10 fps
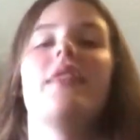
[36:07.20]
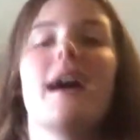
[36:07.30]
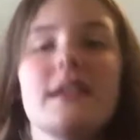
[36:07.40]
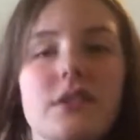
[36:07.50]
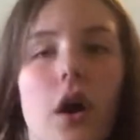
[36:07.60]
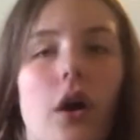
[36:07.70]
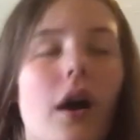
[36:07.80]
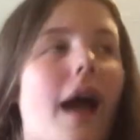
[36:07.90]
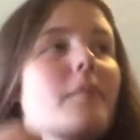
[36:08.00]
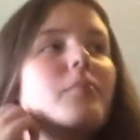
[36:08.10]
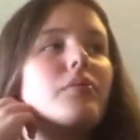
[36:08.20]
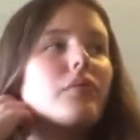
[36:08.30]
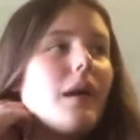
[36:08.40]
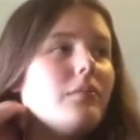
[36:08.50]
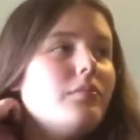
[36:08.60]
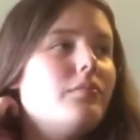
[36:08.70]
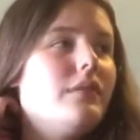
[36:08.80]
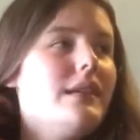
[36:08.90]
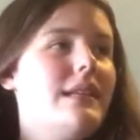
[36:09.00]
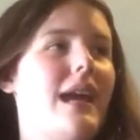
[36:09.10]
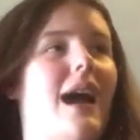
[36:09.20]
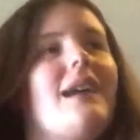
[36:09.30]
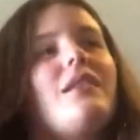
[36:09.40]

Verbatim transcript: that is all. I'm probably not